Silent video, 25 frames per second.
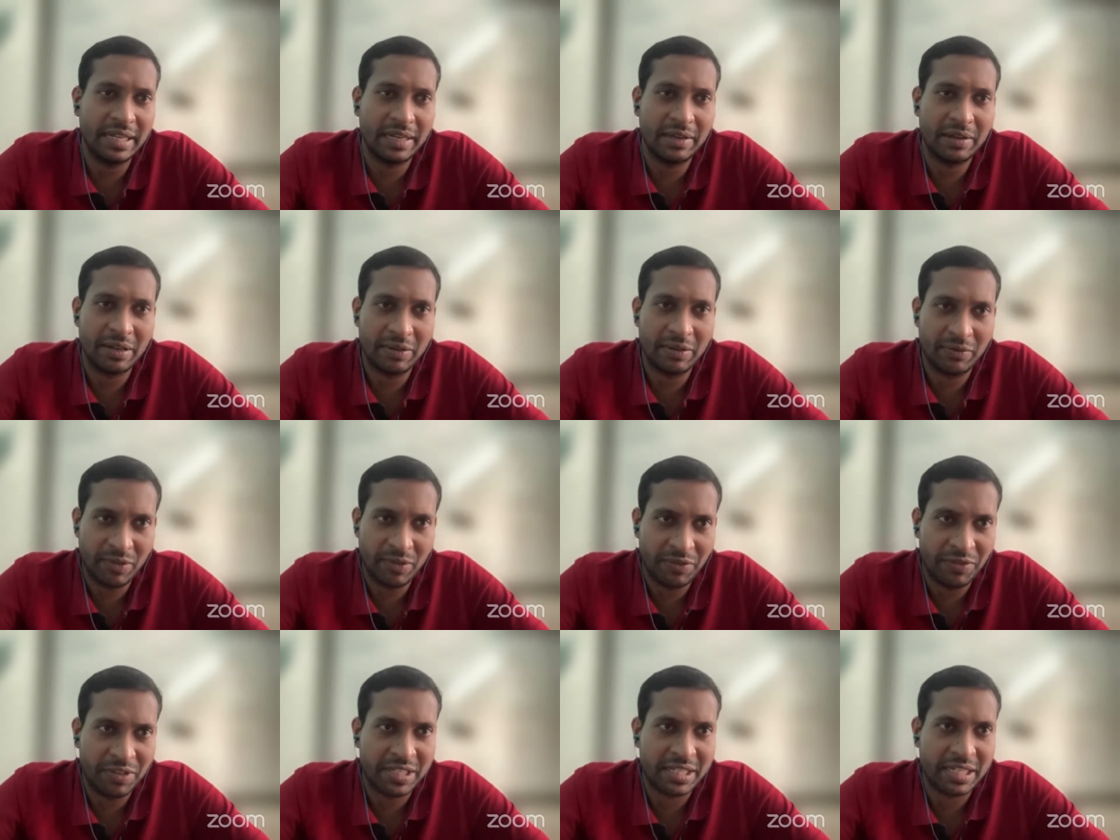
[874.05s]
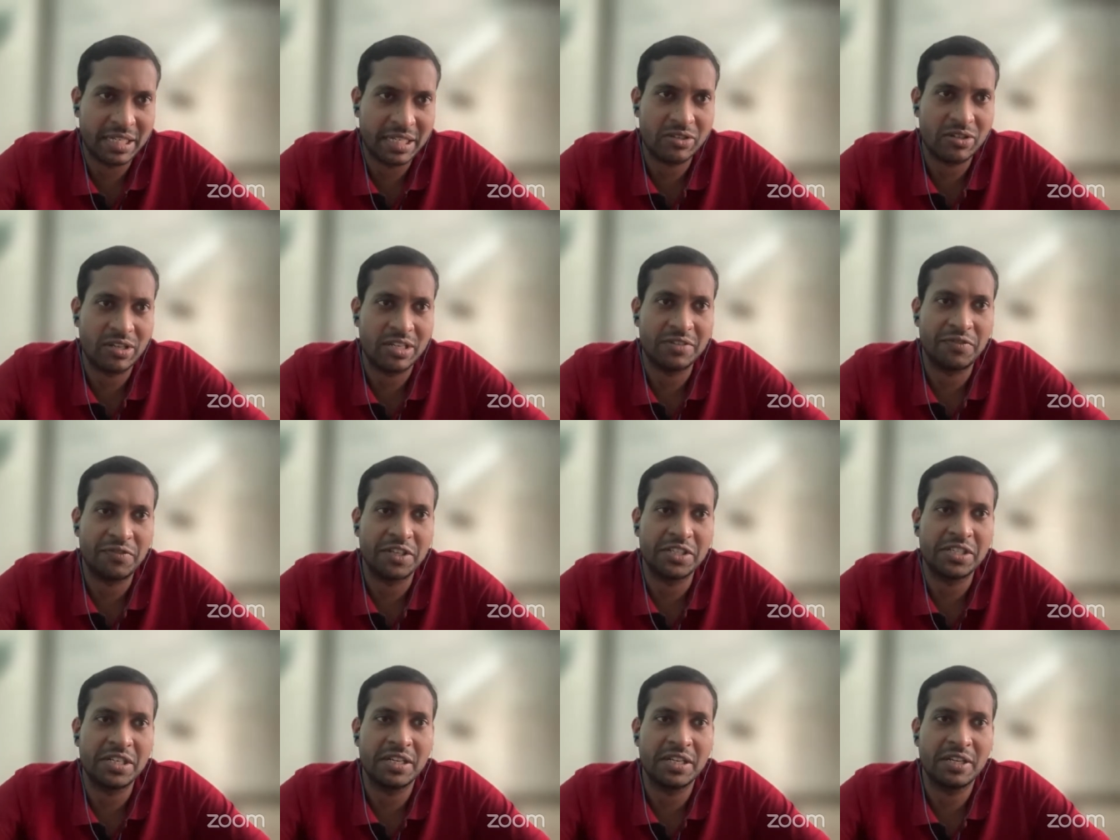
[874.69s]
And we've discussed
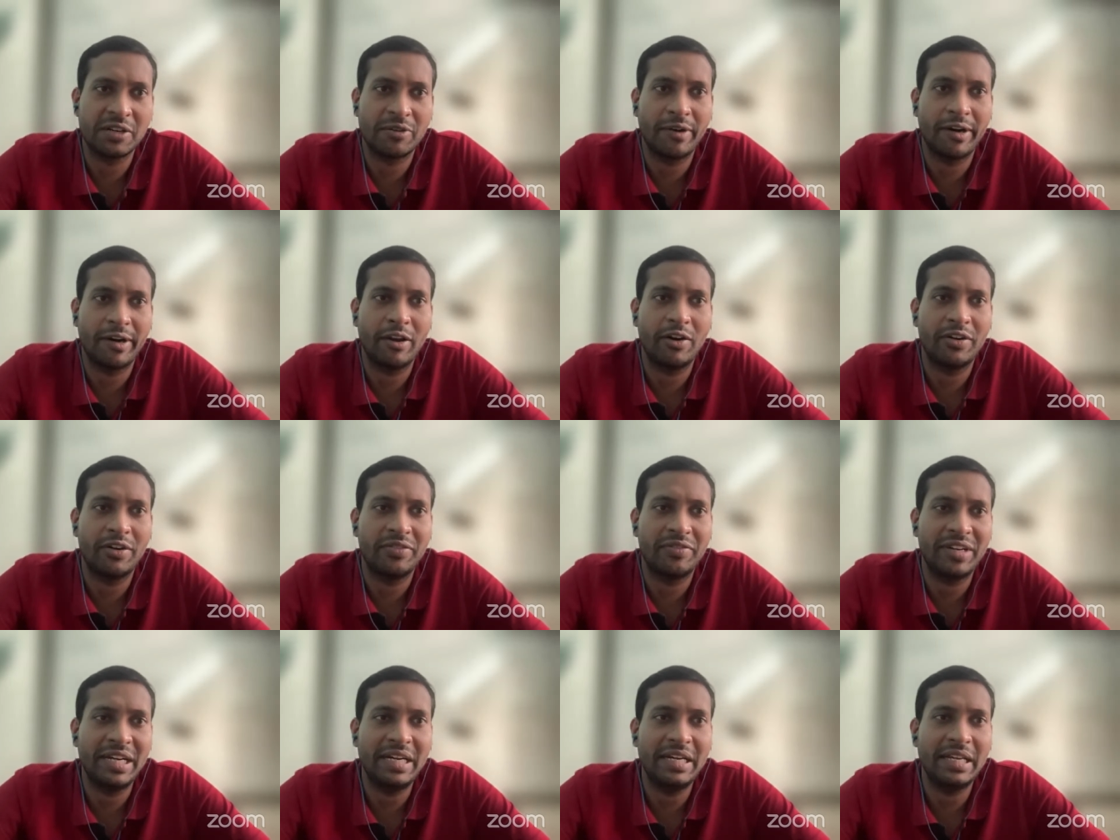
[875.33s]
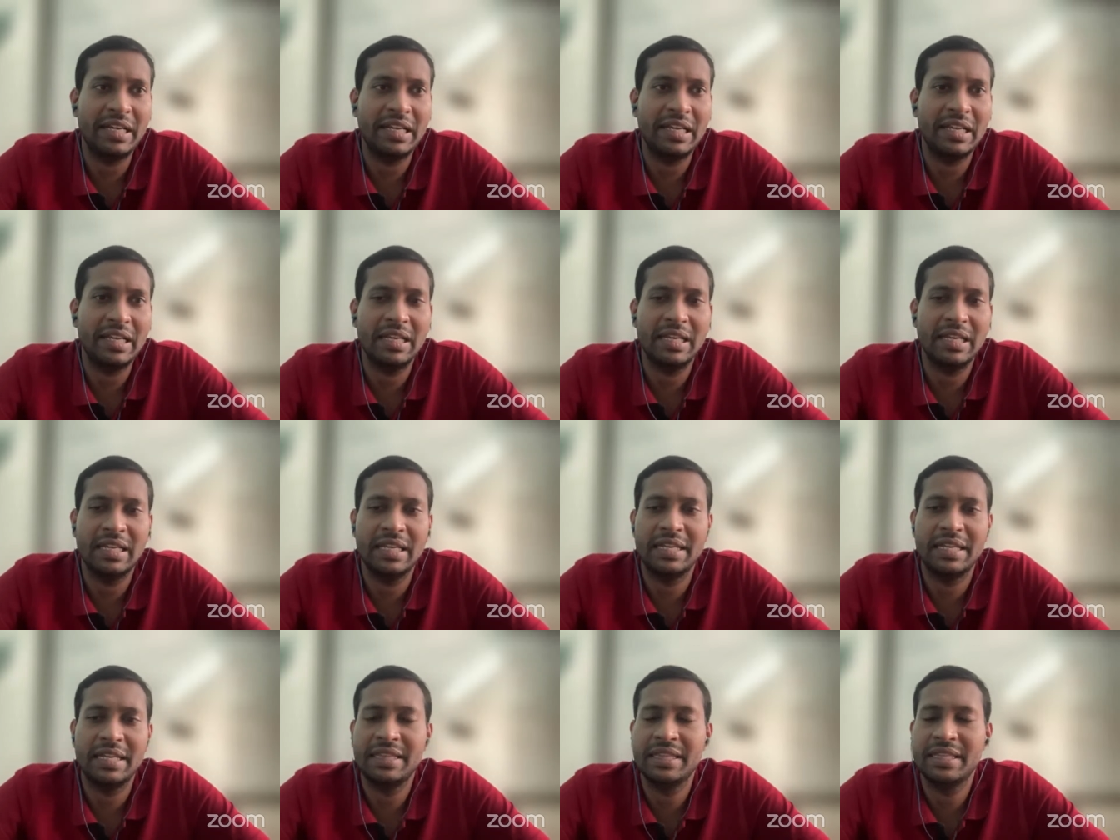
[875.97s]
transfection in quite a lot of detail
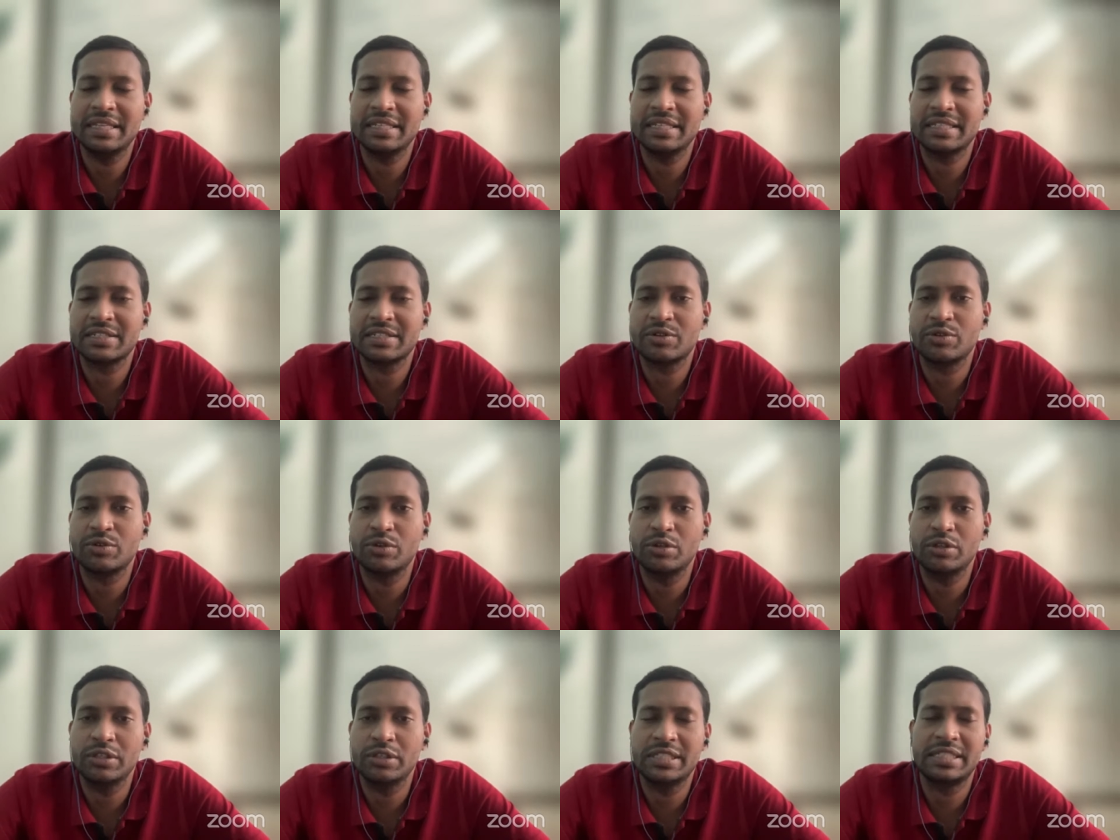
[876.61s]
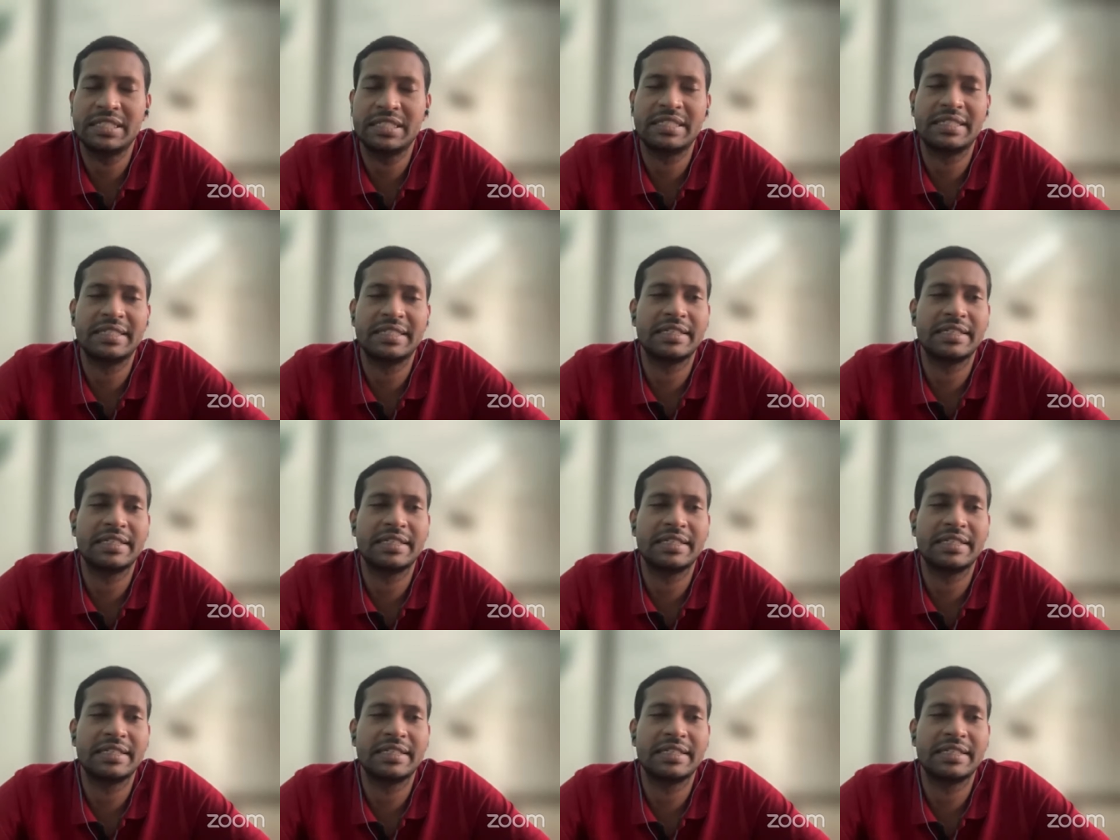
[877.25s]
in this course,